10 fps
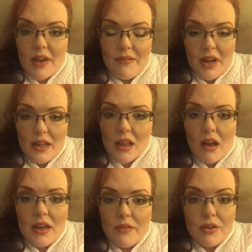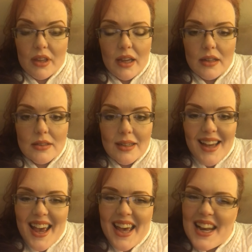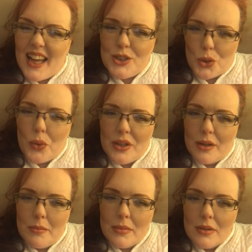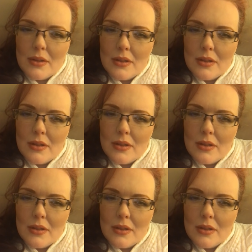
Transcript: I've done a lot of different things, and I enjoyed them